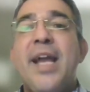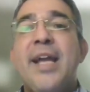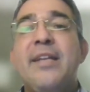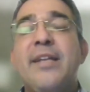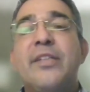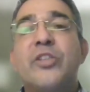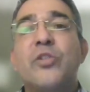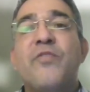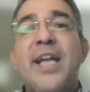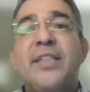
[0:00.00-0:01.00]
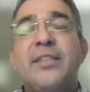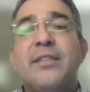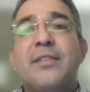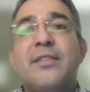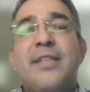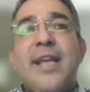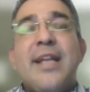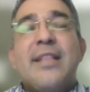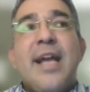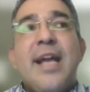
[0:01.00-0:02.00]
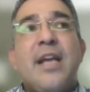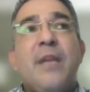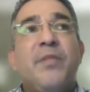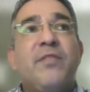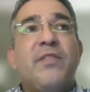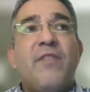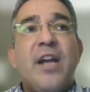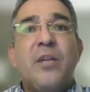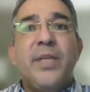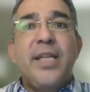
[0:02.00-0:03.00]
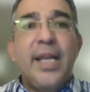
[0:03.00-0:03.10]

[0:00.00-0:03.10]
And so if that's that type of environment